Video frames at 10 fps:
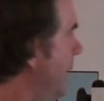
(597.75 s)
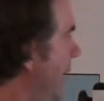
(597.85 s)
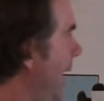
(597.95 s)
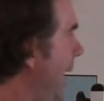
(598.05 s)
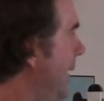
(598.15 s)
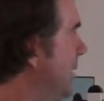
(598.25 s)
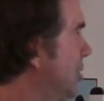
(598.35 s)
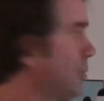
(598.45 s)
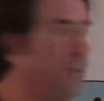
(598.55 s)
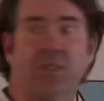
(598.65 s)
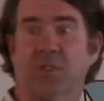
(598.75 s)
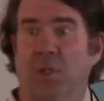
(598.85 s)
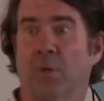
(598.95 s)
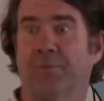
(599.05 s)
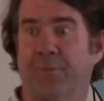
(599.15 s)
ahead and she'll reach the
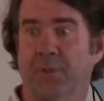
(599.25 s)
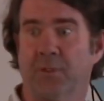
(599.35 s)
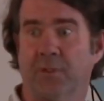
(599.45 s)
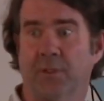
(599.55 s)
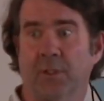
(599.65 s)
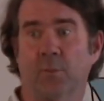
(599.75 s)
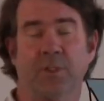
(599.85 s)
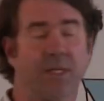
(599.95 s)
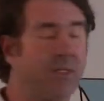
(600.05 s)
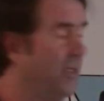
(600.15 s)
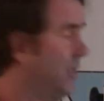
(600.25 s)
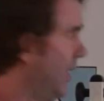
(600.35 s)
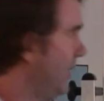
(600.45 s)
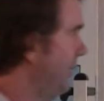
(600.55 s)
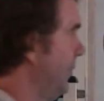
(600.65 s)
zone first, in which case she's
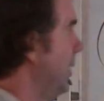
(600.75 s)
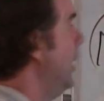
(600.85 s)
safe.